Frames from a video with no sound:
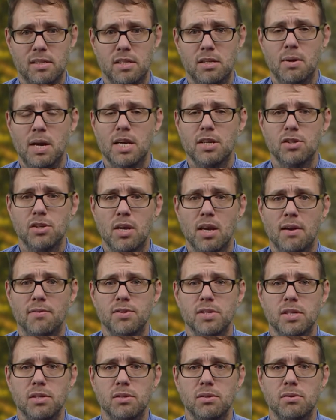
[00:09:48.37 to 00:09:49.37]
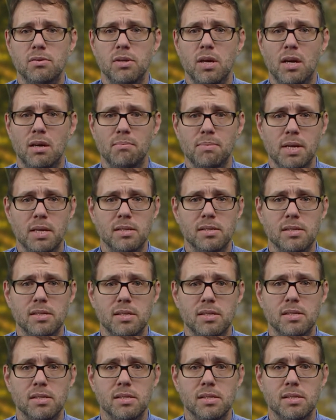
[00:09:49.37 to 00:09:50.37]
You actually have 2 compound
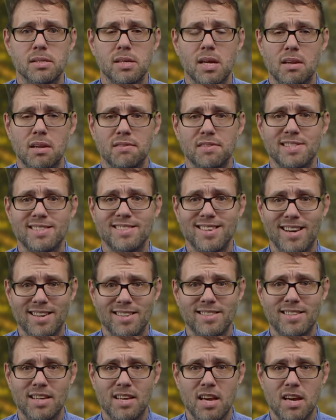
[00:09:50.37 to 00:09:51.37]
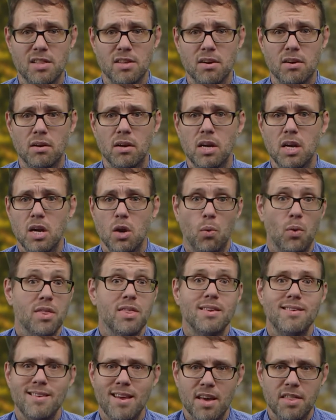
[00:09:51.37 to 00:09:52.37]
sentences kind of stuck together
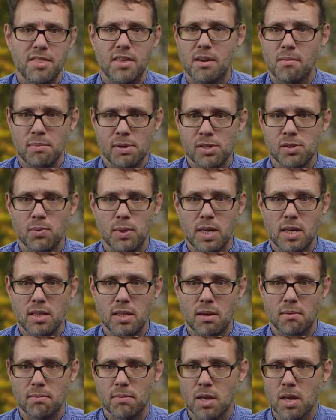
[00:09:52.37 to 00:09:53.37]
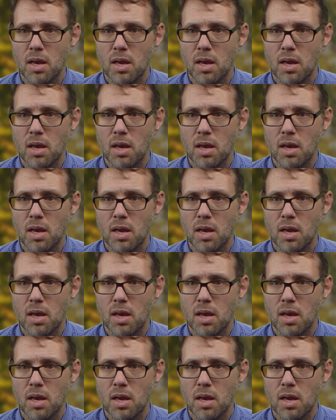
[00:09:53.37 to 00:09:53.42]
with nothing between them.